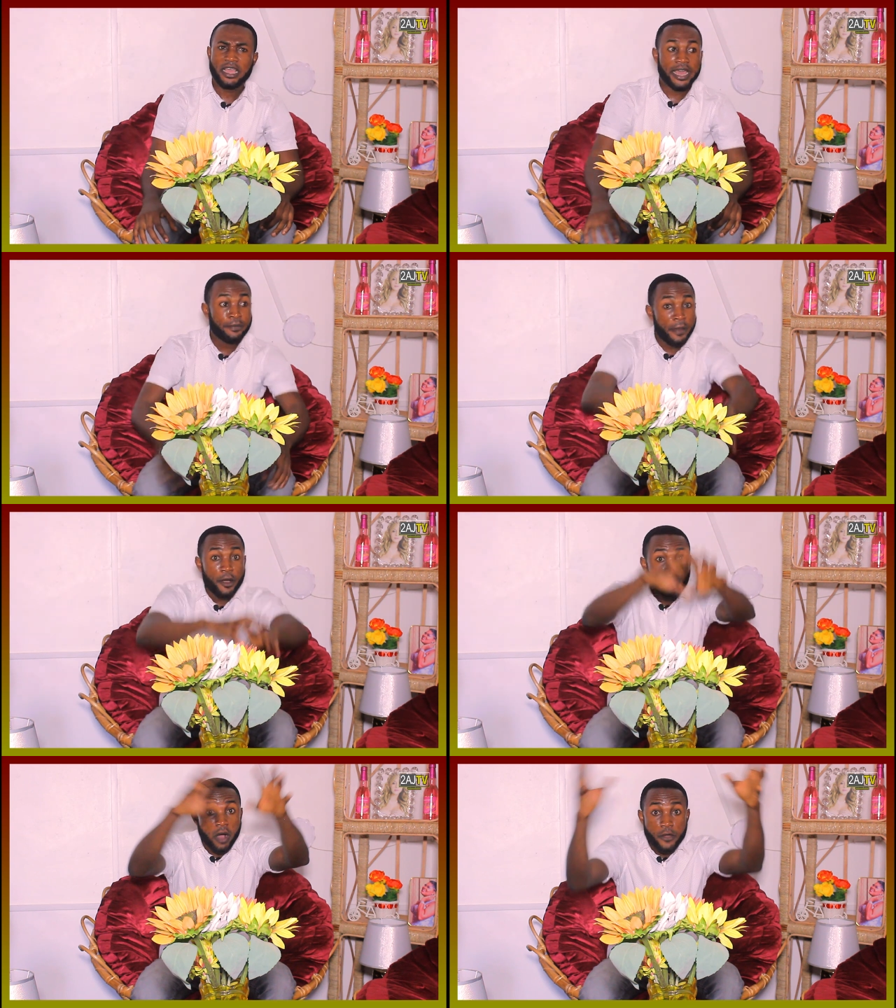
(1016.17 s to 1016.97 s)
And the
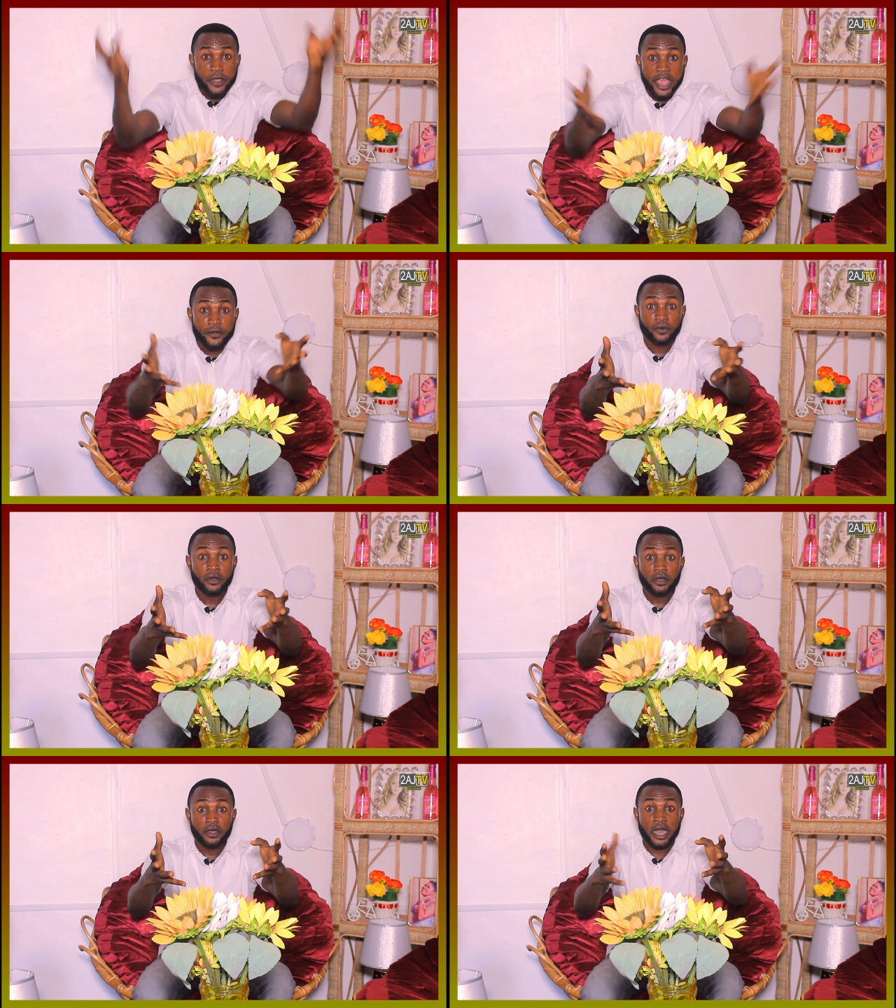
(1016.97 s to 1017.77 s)
problem, go away, you know.
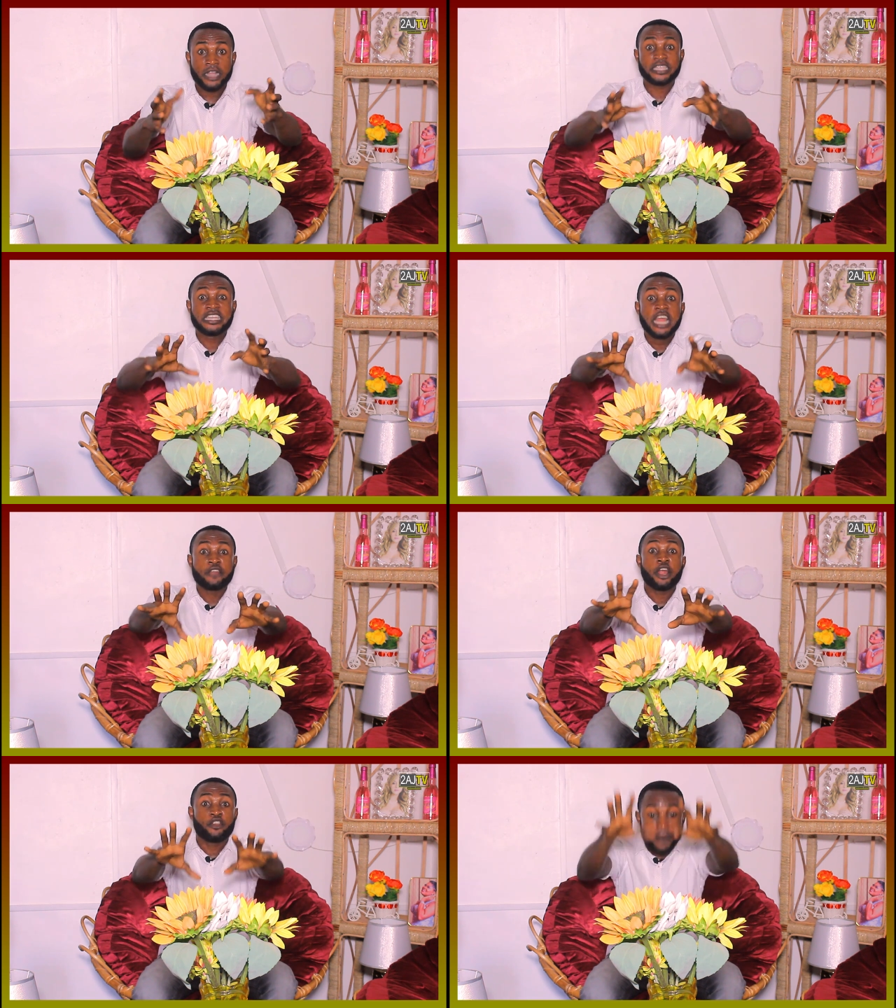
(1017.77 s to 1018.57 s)
I just
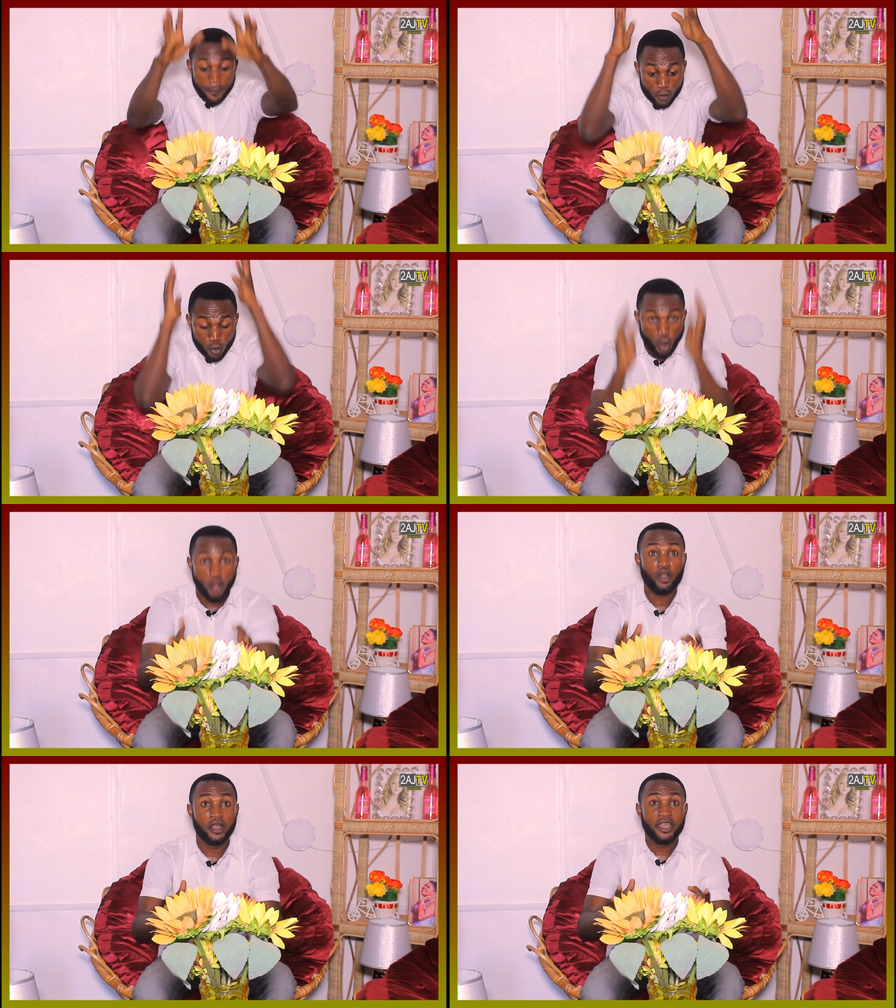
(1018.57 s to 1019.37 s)
need the domo
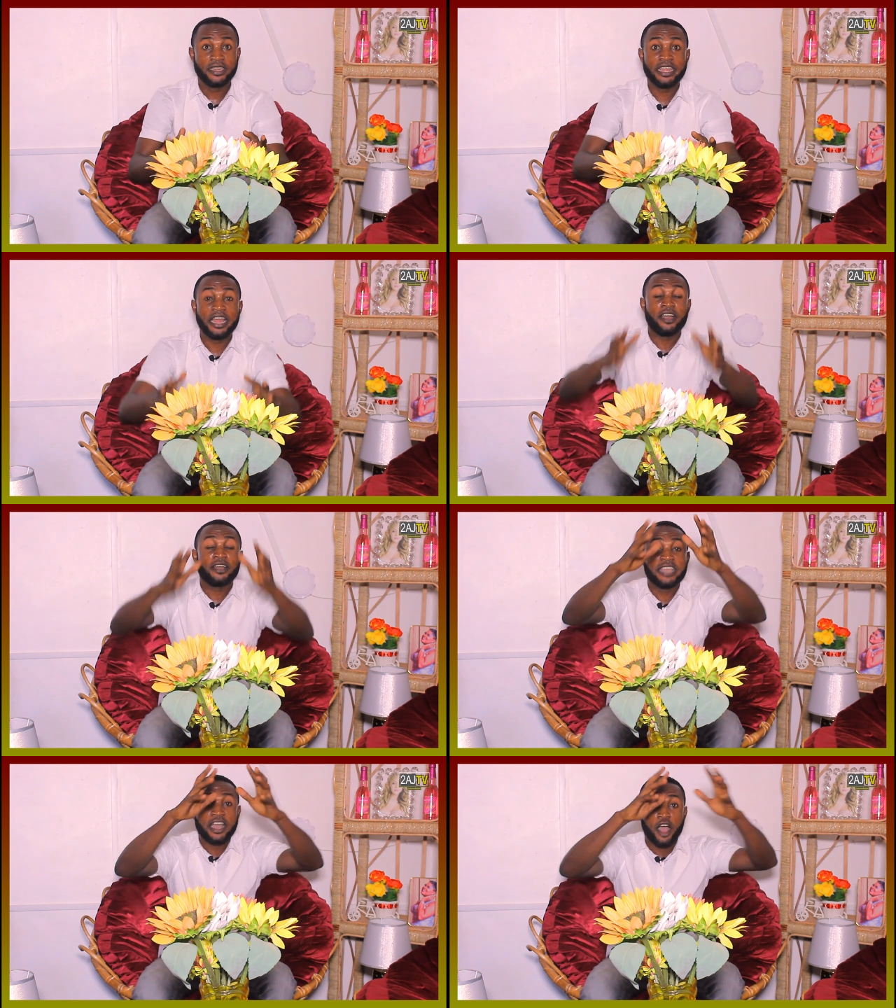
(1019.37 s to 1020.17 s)
beguho.
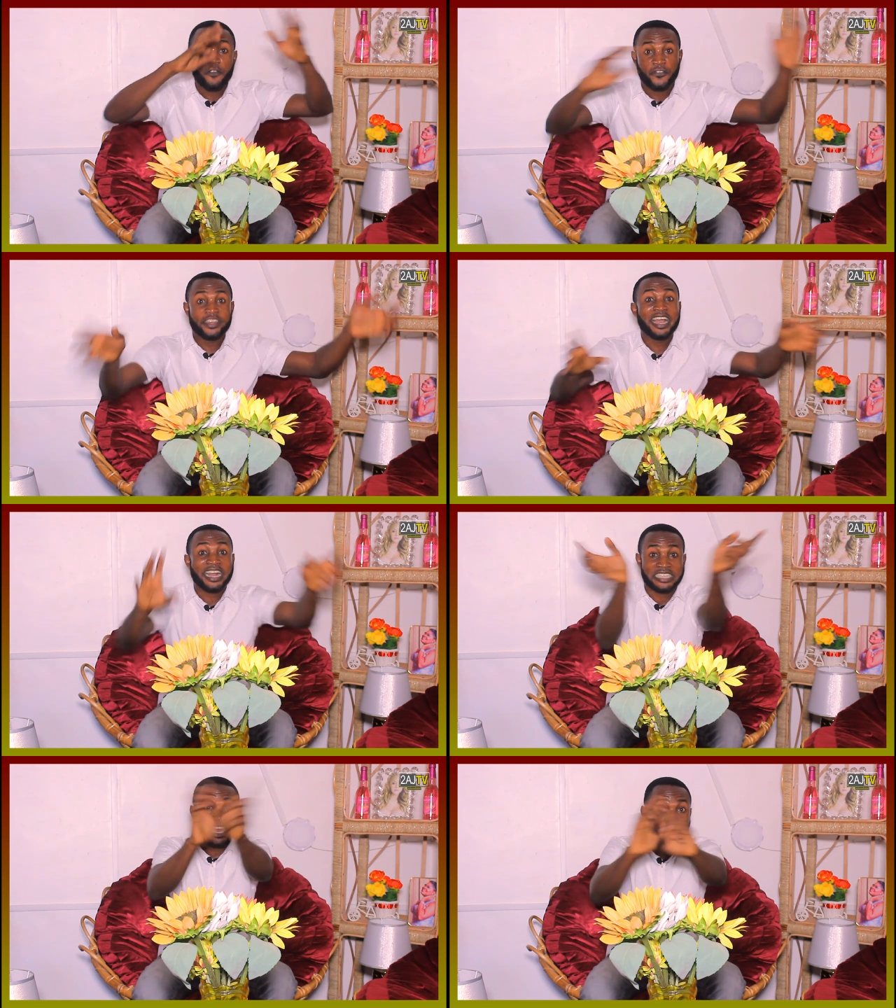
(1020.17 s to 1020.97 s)
Now, your offering, like
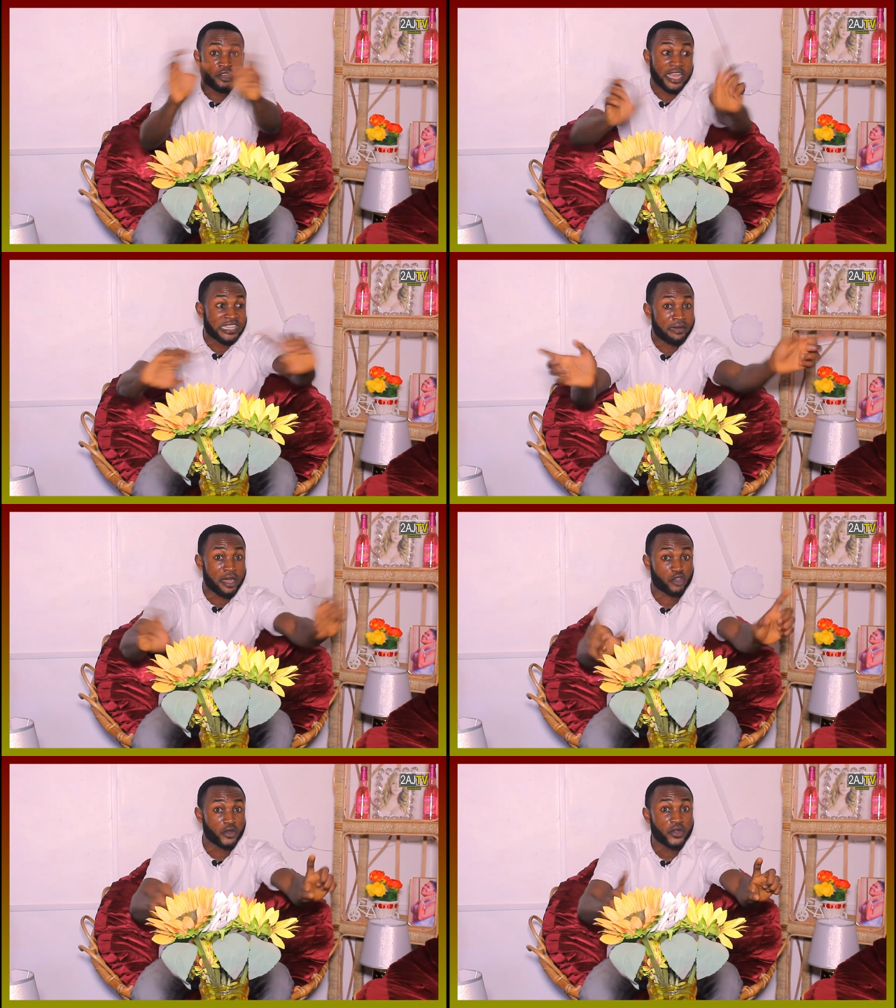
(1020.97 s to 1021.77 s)
I said, only a jam, I saw